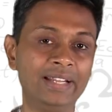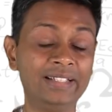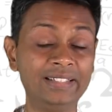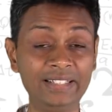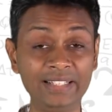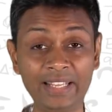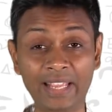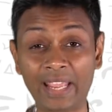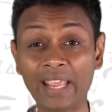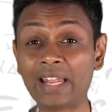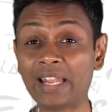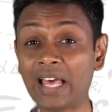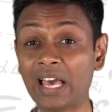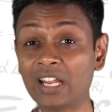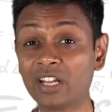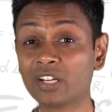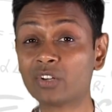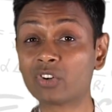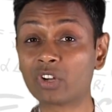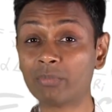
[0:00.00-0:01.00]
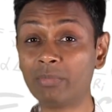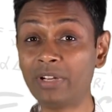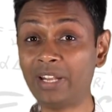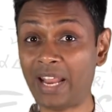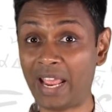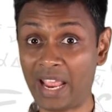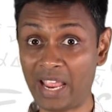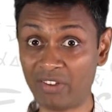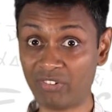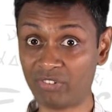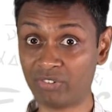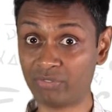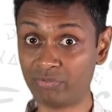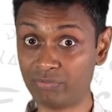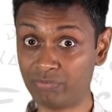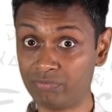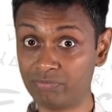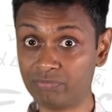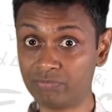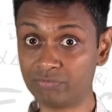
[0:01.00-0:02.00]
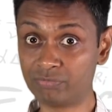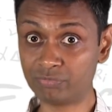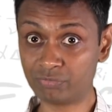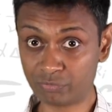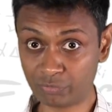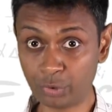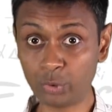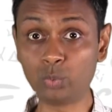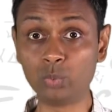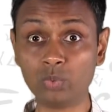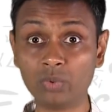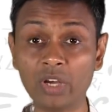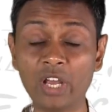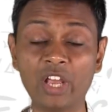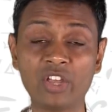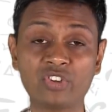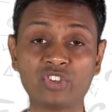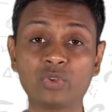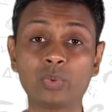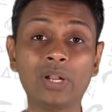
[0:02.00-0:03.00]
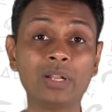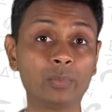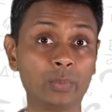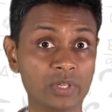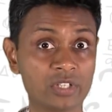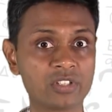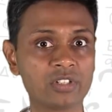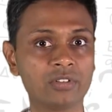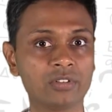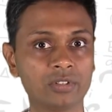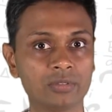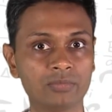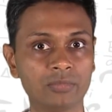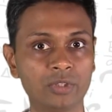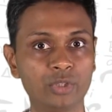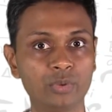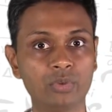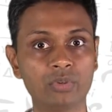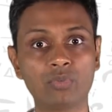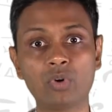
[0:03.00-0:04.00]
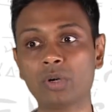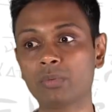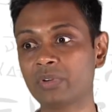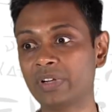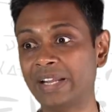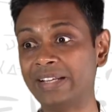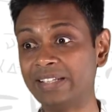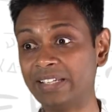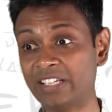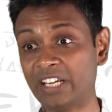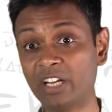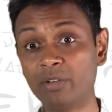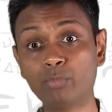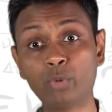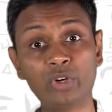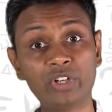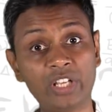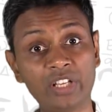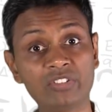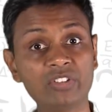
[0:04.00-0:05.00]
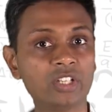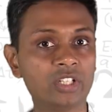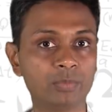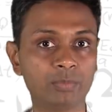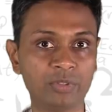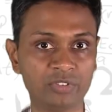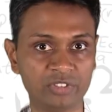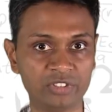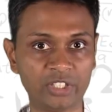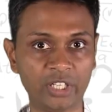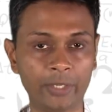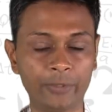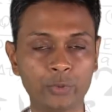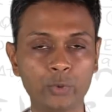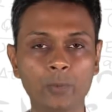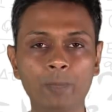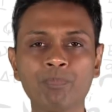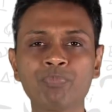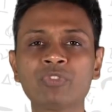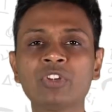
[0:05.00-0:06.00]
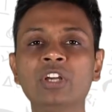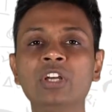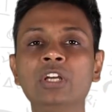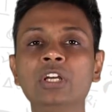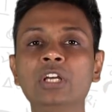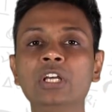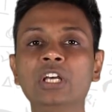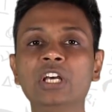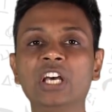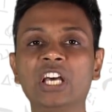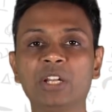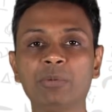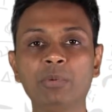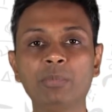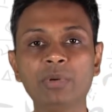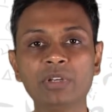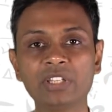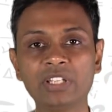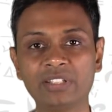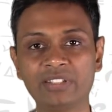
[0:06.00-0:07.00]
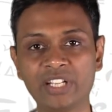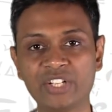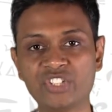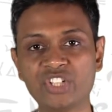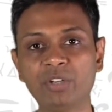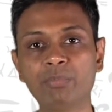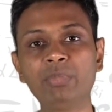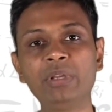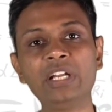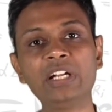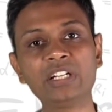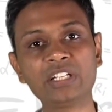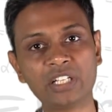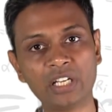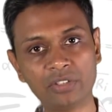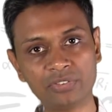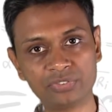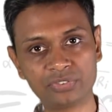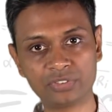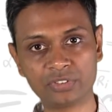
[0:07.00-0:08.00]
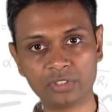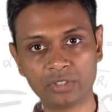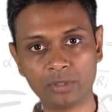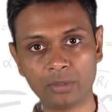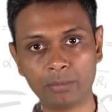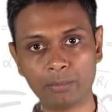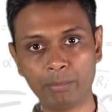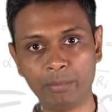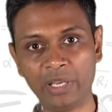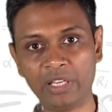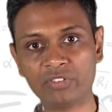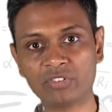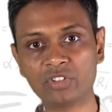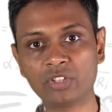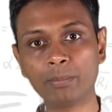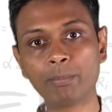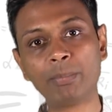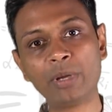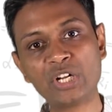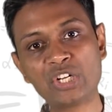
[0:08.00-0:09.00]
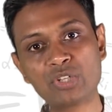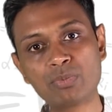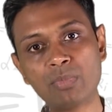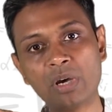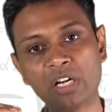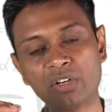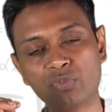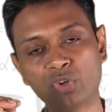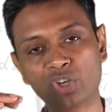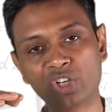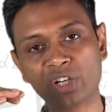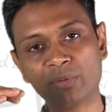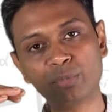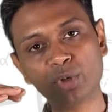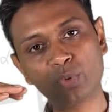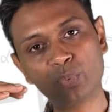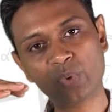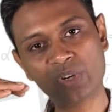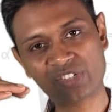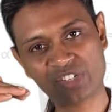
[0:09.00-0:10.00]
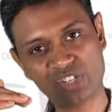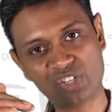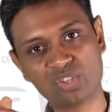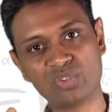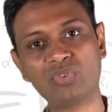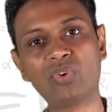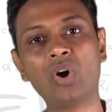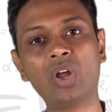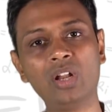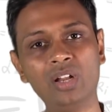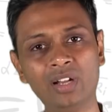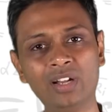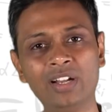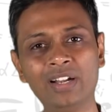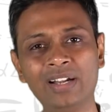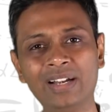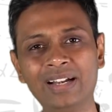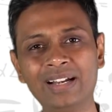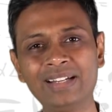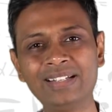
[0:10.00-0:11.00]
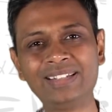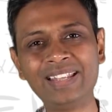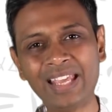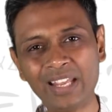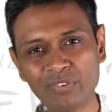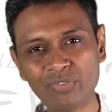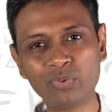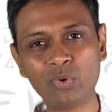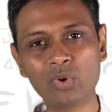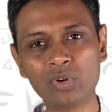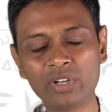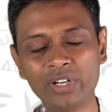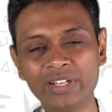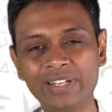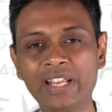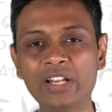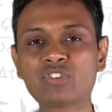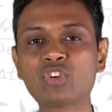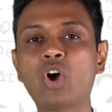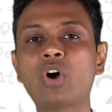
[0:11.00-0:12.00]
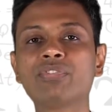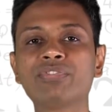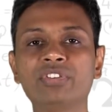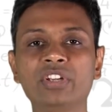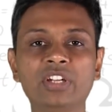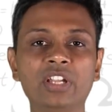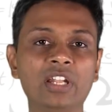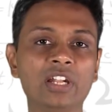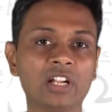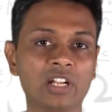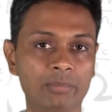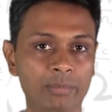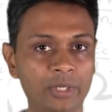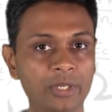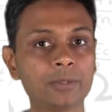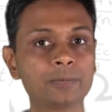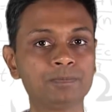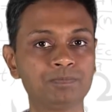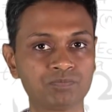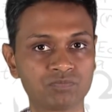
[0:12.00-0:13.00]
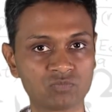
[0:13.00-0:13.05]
In DILR, it would have been as few as 12 questions, and you would have got 99.xx%. So remember, the section being tough makes the benchmark for number of questions fall. Therefore, it gets offset a little bit.